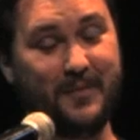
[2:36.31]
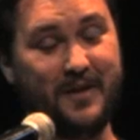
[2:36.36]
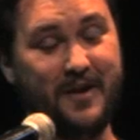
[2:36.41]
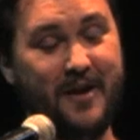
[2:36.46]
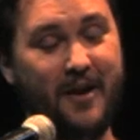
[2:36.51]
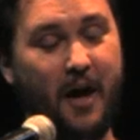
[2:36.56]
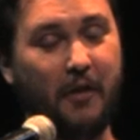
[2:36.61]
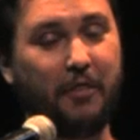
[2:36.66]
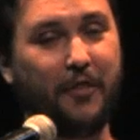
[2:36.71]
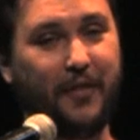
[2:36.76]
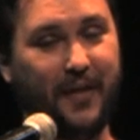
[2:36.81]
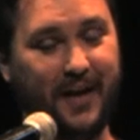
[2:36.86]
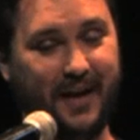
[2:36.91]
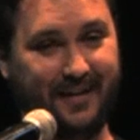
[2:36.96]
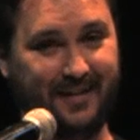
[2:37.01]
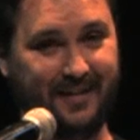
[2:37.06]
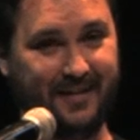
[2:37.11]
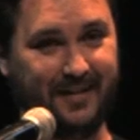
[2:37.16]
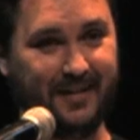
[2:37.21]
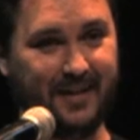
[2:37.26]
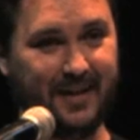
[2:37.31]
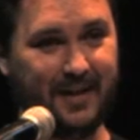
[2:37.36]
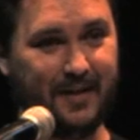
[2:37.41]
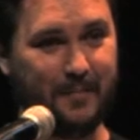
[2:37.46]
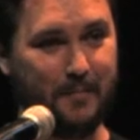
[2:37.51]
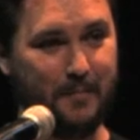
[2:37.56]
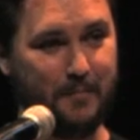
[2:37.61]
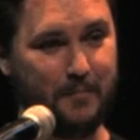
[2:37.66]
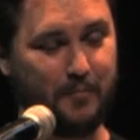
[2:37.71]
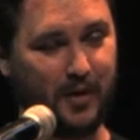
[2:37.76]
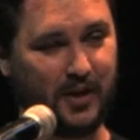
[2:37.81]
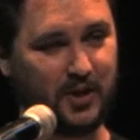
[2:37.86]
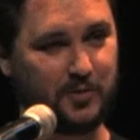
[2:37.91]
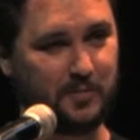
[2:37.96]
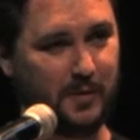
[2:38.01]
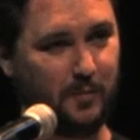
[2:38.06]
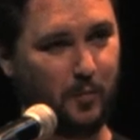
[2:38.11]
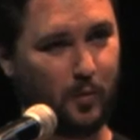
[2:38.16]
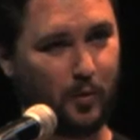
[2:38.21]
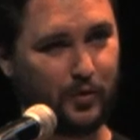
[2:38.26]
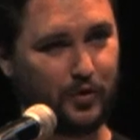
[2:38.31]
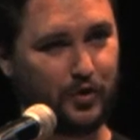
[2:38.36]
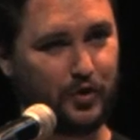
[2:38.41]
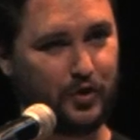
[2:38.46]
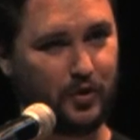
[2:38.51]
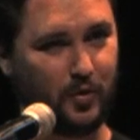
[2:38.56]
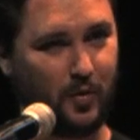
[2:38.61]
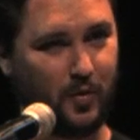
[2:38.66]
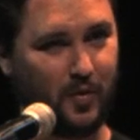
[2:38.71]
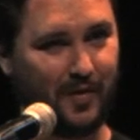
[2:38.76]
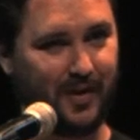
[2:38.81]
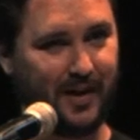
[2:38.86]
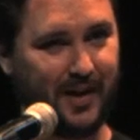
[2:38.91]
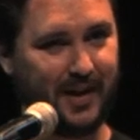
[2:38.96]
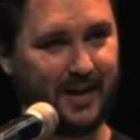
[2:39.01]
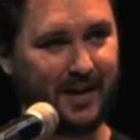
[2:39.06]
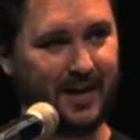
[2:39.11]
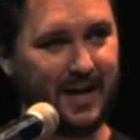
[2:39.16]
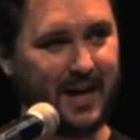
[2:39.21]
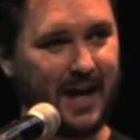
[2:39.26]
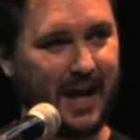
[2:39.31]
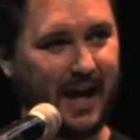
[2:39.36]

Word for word: Nothing brings me more joy